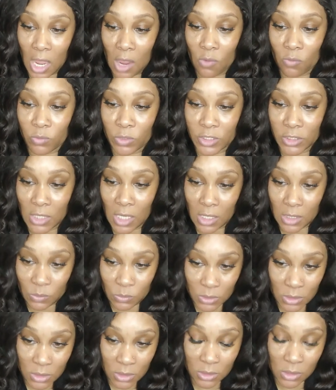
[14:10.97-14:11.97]
I wish I
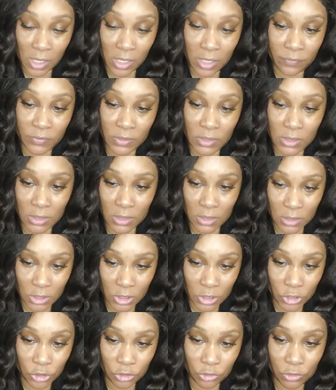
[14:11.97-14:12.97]
would have saved the
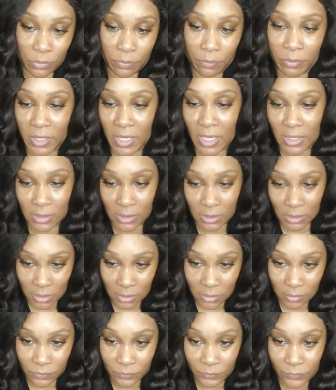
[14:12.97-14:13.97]
600 but I
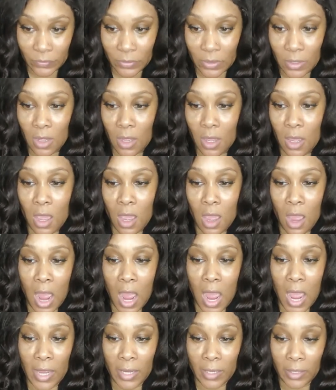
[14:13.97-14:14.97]
didn't.
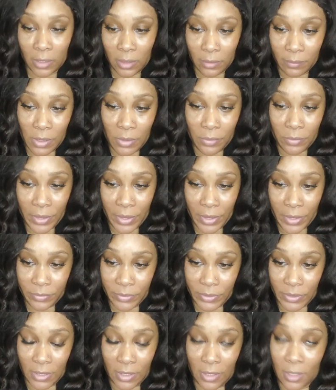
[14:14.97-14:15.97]
I am okay
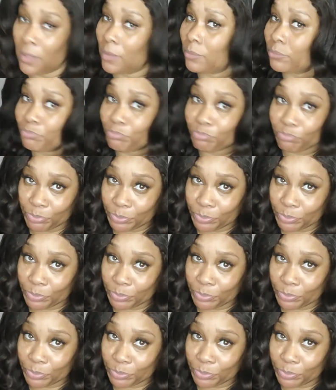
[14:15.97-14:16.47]
with it.